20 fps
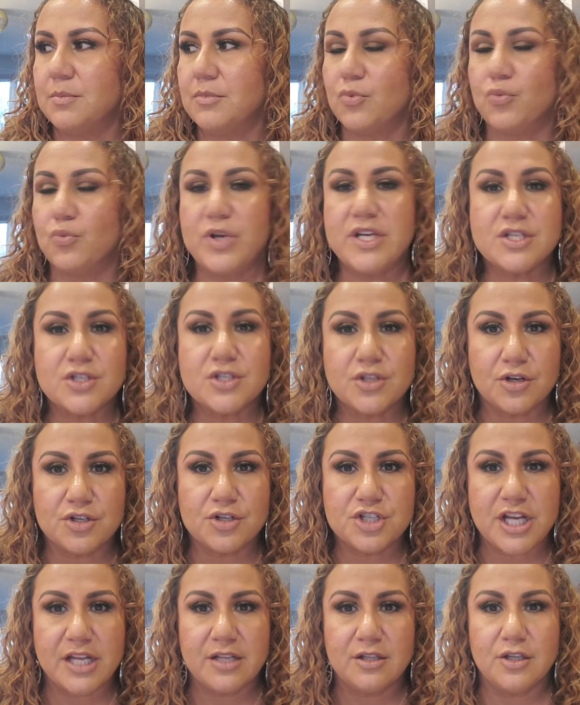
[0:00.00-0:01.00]

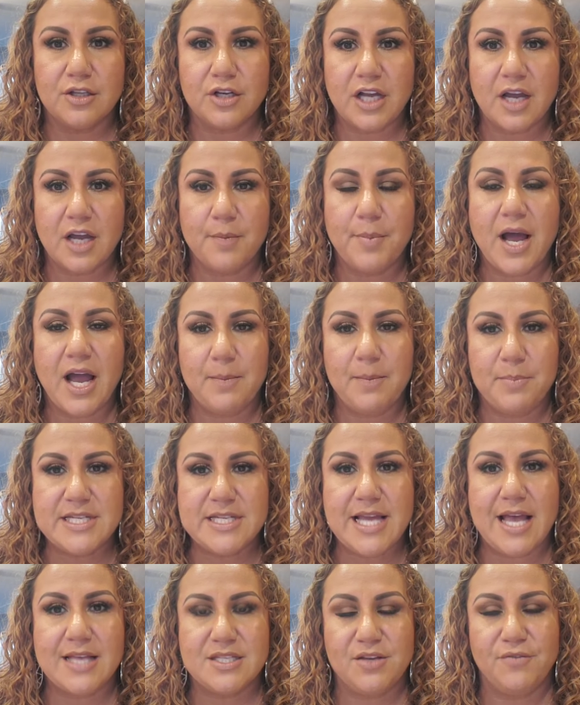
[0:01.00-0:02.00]
research and look up high
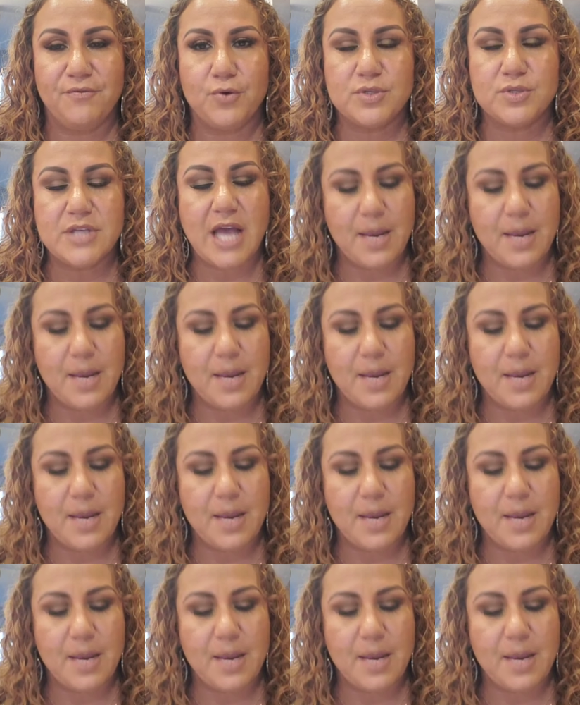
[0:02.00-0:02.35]
potassium foods.